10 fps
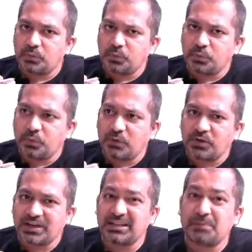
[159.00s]

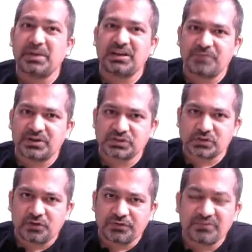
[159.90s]
what are the benefits
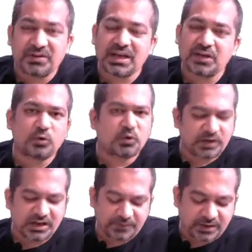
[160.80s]
of FDI
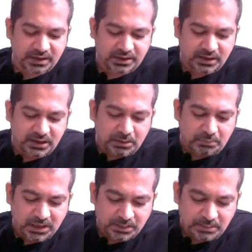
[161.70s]
over FII.
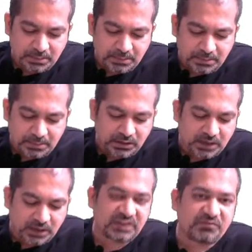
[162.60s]
But remember, a
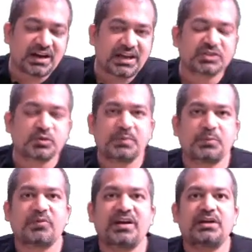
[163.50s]
safeguard has to be
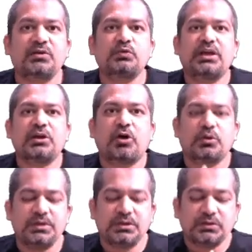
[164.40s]
provided to the
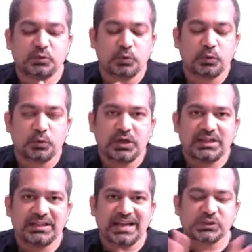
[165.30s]
economy, so
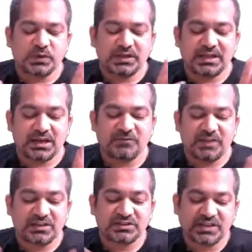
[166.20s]
that's why there are
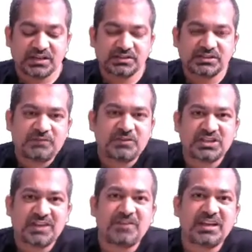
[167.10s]
various sectors in which
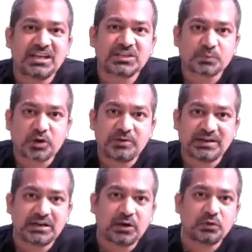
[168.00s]
FDI is
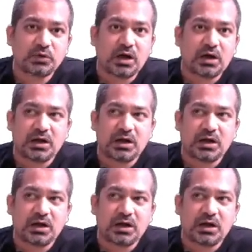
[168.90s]
prohibited. Now